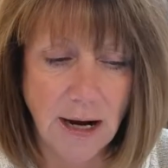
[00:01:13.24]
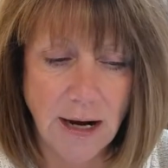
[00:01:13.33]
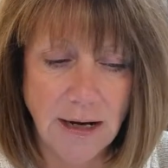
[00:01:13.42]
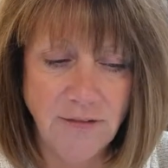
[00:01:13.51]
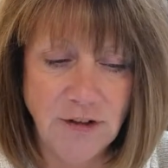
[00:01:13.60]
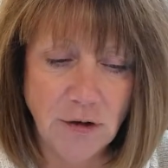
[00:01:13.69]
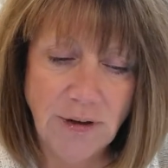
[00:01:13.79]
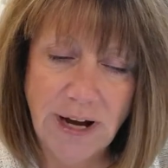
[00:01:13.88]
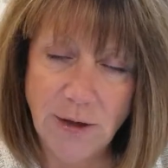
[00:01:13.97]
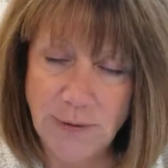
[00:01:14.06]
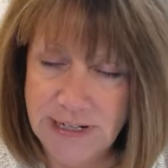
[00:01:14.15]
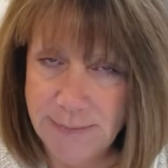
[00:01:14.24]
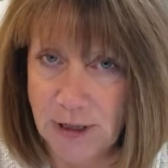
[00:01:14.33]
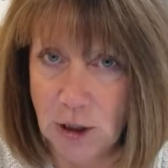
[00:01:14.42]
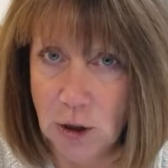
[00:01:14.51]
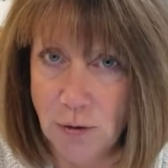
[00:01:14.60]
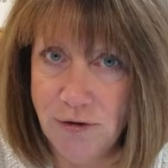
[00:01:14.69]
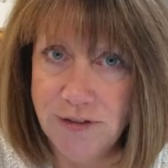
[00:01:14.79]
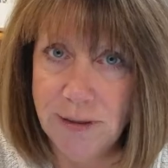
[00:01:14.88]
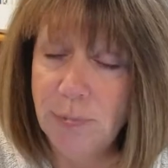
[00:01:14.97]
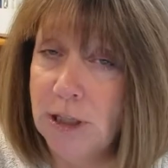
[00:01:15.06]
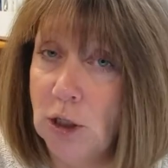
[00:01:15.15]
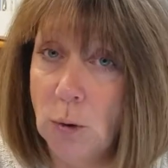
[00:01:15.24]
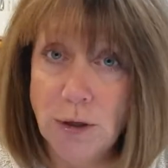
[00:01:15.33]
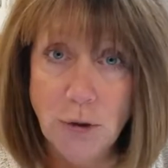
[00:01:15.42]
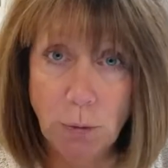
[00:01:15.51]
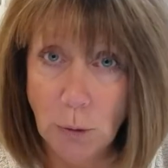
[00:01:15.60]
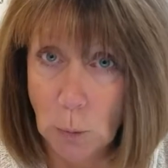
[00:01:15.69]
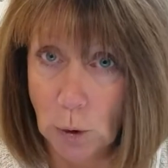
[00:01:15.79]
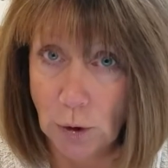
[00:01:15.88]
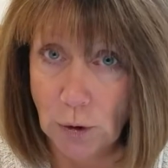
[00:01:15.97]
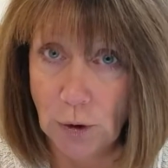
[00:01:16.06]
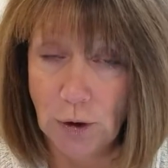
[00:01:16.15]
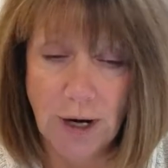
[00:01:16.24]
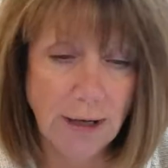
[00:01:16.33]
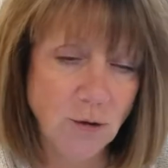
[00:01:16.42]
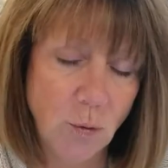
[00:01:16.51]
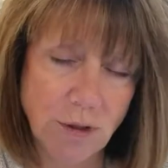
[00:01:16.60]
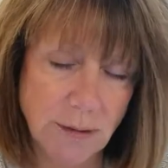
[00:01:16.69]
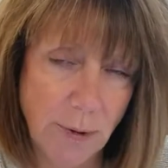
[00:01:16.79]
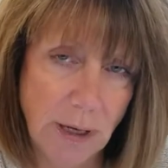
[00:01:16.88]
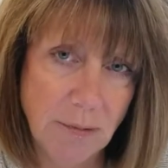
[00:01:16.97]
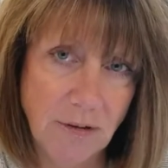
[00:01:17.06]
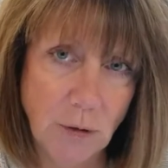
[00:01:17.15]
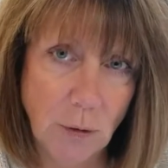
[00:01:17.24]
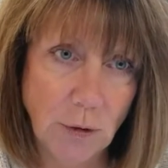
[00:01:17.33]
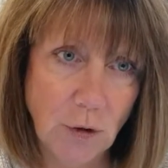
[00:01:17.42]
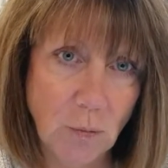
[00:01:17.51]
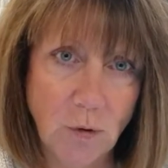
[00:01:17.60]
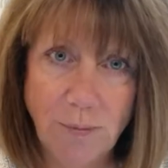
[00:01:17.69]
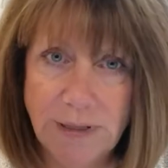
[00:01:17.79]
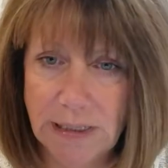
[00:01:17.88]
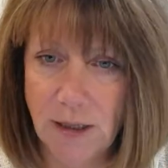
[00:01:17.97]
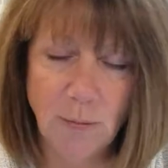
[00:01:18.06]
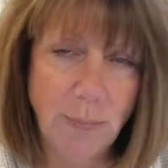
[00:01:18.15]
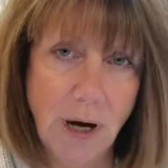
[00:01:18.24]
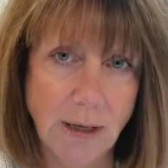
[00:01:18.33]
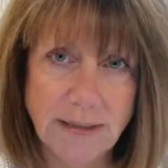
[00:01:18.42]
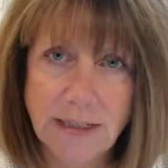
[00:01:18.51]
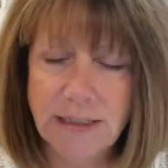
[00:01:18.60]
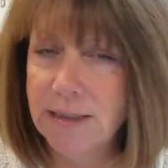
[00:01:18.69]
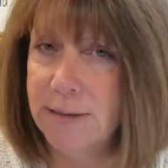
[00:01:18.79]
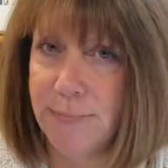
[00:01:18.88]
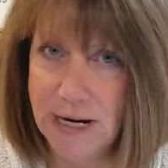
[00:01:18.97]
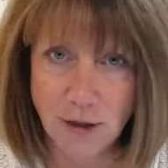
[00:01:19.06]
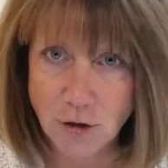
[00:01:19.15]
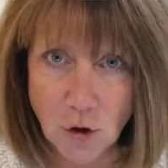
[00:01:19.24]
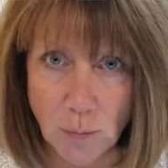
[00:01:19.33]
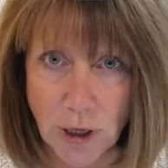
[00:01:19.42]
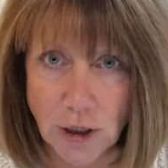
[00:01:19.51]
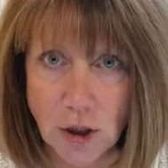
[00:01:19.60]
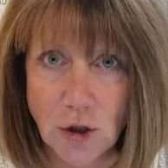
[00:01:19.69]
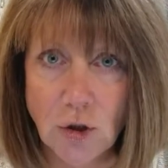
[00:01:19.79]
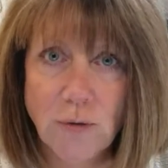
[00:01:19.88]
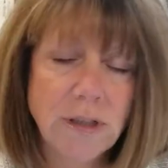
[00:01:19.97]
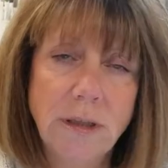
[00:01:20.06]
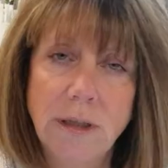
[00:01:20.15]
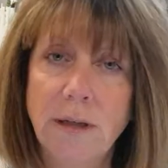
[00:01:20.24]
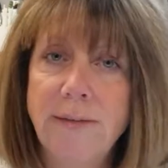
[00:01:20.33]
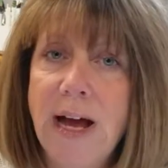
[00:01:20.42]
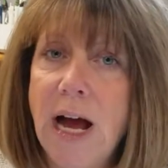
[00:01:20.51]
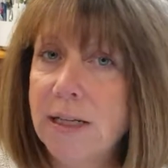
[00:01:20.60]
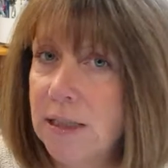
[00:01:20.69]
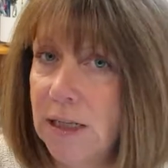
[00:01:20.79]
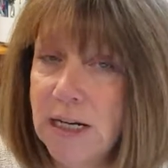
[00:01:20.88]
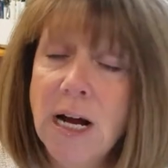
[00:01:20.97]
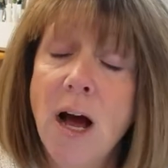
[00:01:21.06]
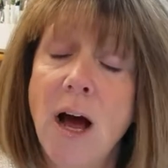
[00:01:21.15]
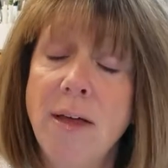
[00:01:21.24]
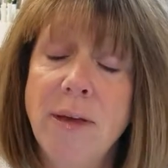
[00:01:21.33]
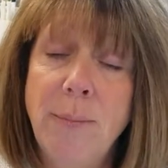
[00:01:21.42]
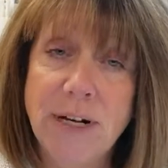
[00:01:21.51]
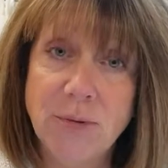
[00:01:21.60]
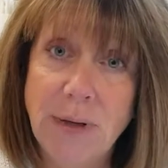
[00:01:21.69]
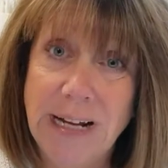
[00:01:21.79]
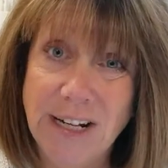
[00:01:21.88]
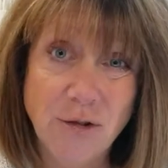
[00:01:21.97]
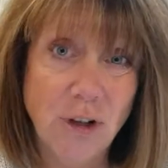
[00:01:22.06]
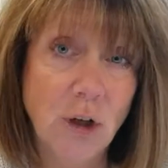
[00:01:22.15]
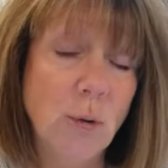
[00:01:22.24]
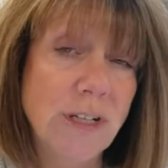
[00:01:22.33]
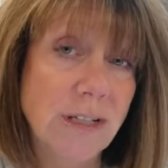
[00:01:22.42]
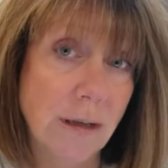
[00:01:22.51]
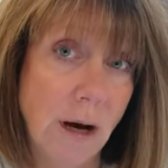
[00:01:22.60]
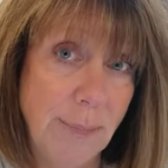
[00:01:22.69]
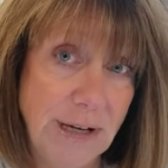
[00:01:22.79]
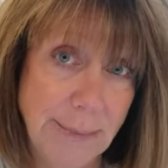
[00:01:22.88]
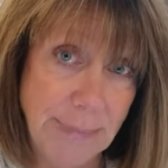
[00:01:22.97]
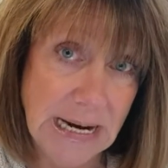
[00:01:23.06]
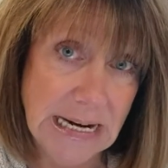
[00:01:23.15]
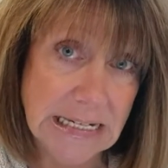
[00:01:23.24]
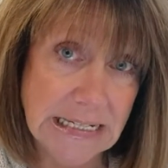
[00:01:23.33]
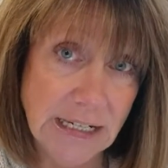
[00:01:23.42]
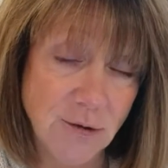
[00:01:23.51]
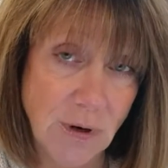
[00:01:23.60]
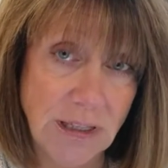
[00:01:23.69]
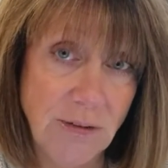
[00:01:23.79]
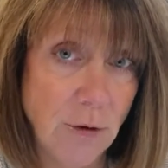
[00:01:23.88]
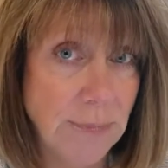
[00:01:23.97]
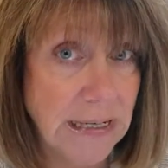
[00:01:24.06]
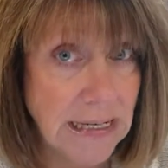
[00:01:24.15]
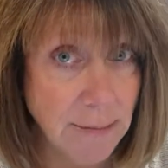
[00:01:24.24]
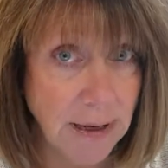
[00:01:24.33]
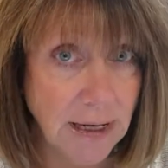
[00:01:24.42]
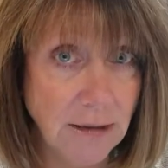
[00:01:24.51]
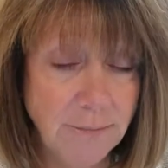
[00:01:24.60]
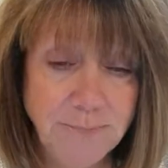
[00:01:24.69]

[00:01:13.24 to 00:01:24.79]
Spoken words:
If you don't know how to redeem the code, you simply go into an order. Towards the bottom of the order will be a little box that says Manage Coupon Codes. Click on that. The best way to enter the code is to copy and paste it directly from the email.